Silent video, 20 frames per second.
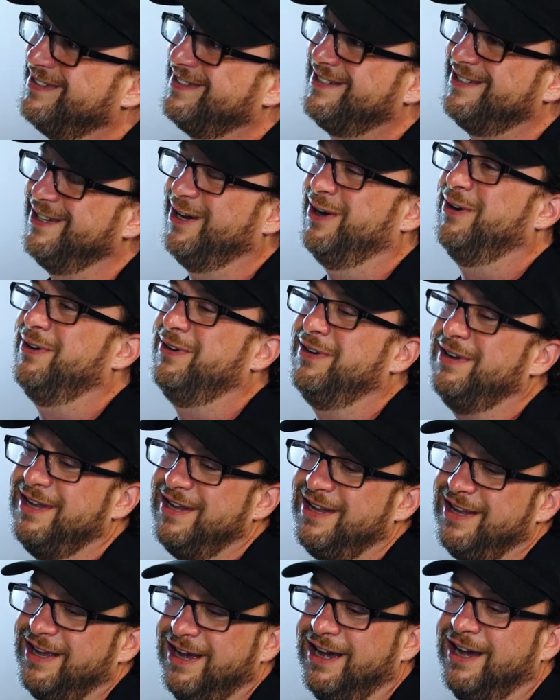So
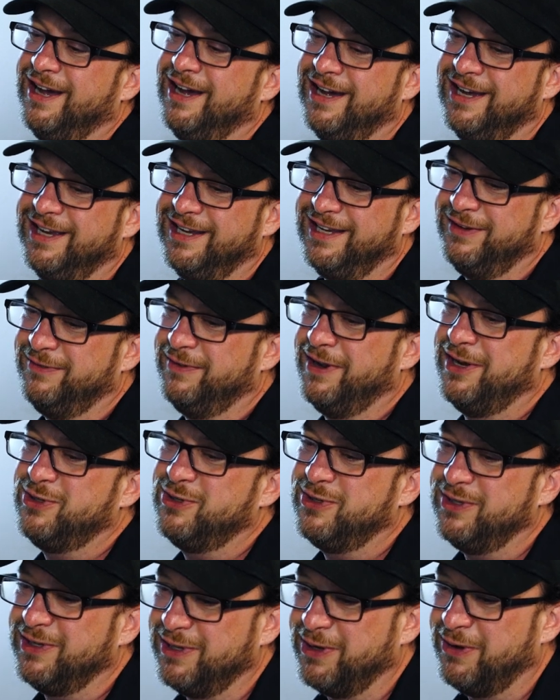
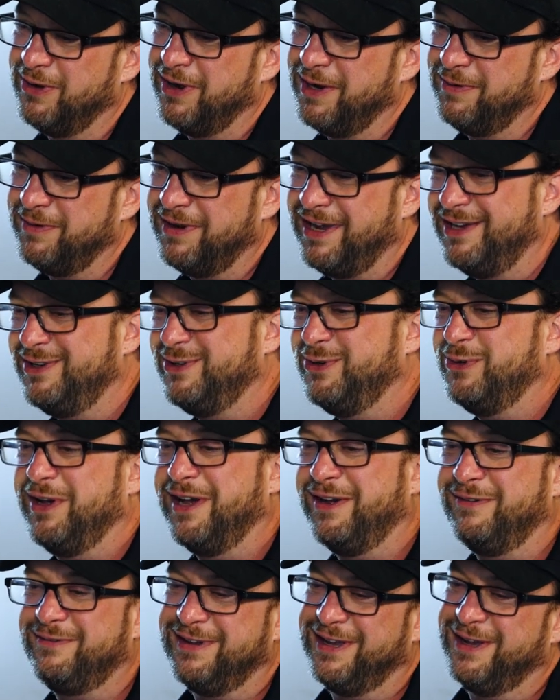eventually, though, I do
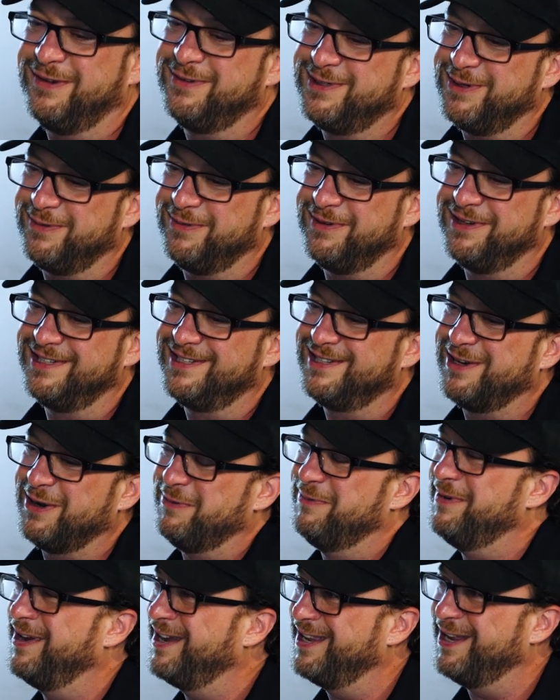have to have someone
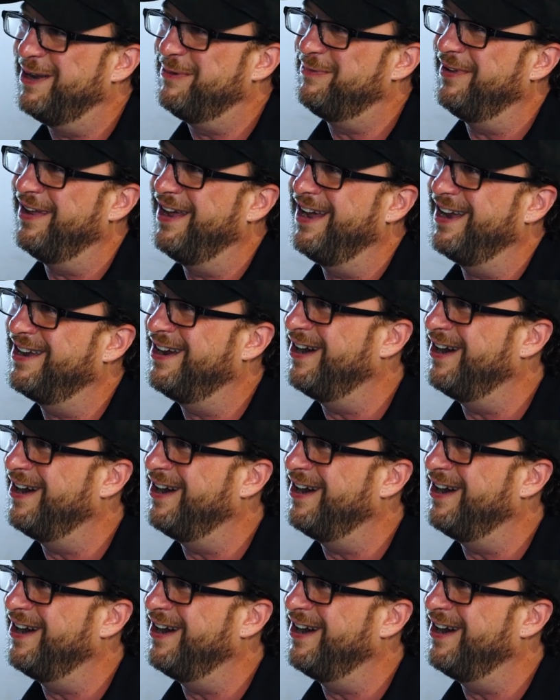start making that black